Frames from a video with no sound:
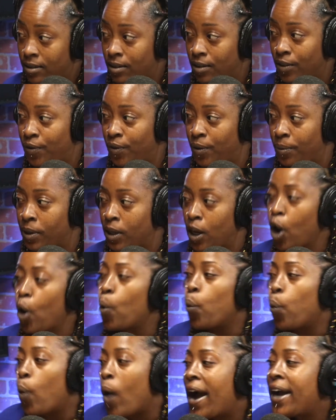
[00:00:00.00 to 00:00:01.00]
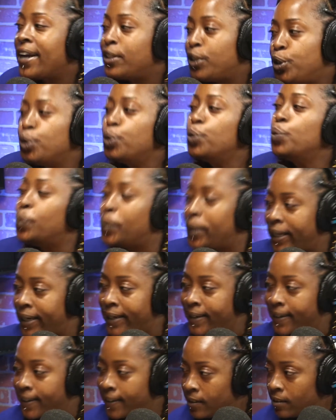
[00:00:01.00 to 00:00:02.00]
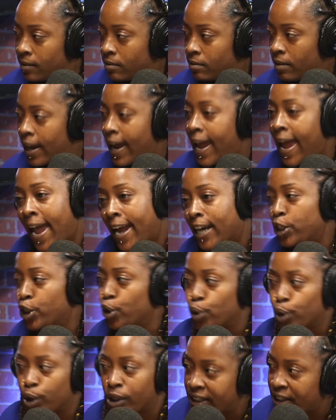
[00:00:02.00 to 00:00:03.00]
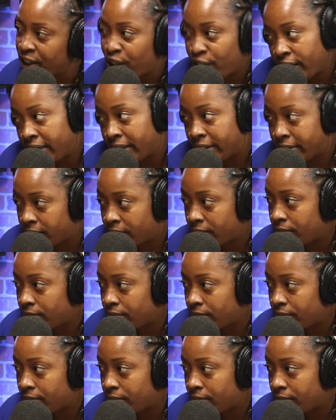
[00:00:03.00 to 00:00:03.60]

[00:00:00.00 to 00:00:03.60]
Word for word: You feel me? Why do men actually cheat?